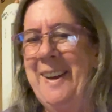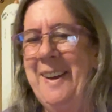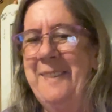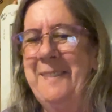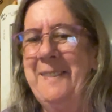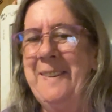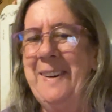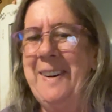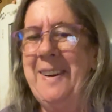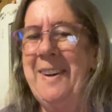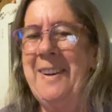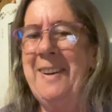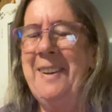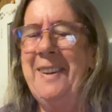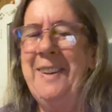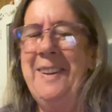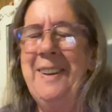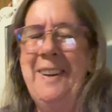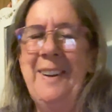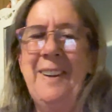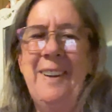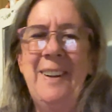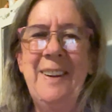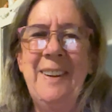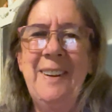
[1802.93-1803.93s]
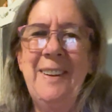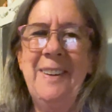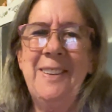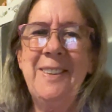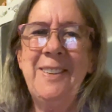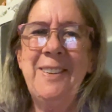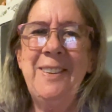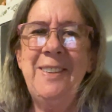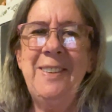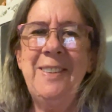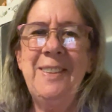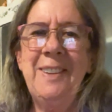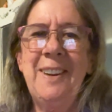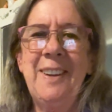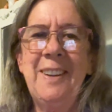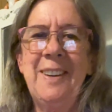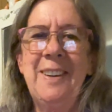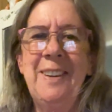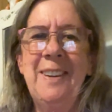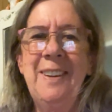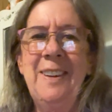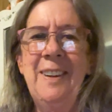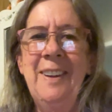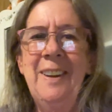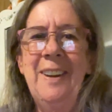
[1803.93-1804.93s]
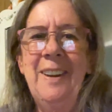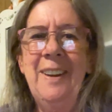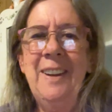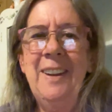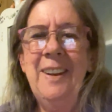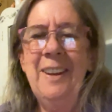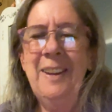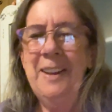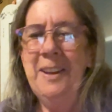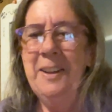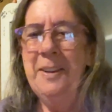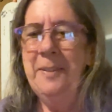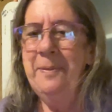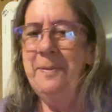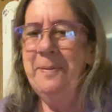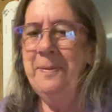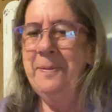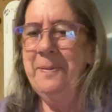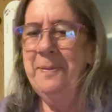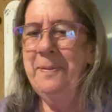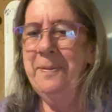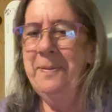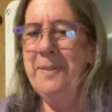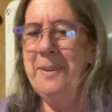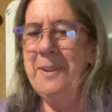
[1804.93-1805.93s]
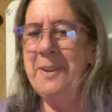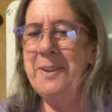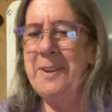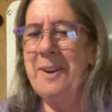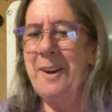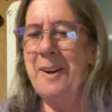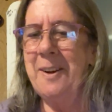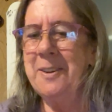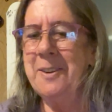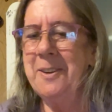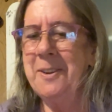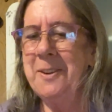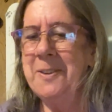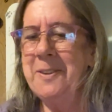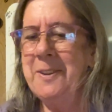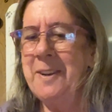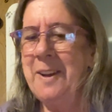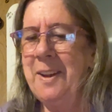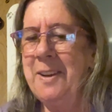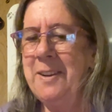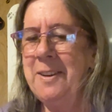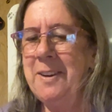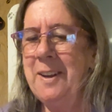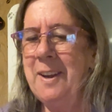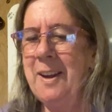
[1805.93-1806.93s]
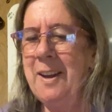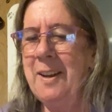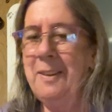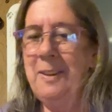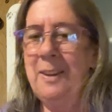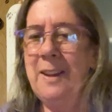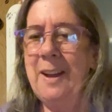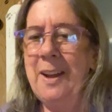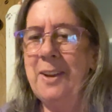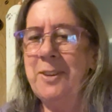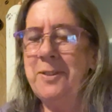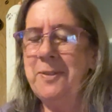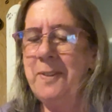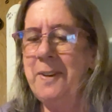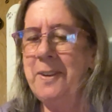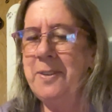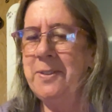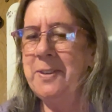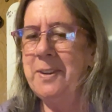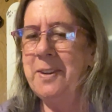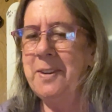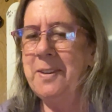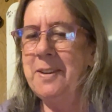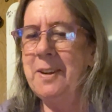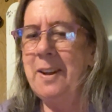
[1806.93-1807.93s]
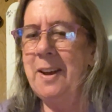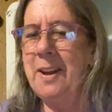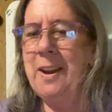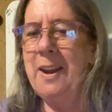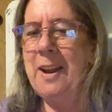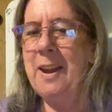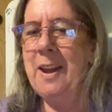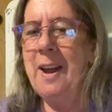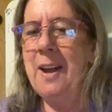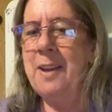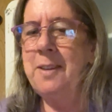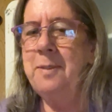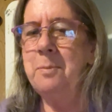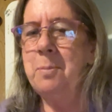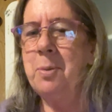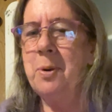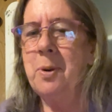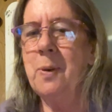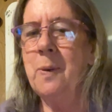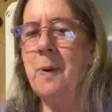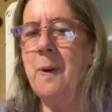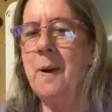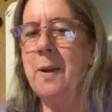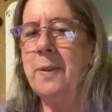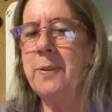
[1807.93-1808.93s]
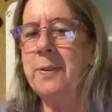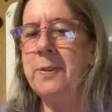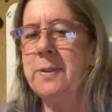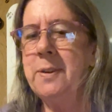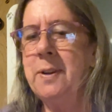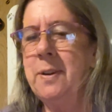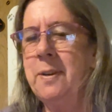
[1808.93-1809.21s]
But yeah, she said the doctor said that last visit that it hadn't progressed,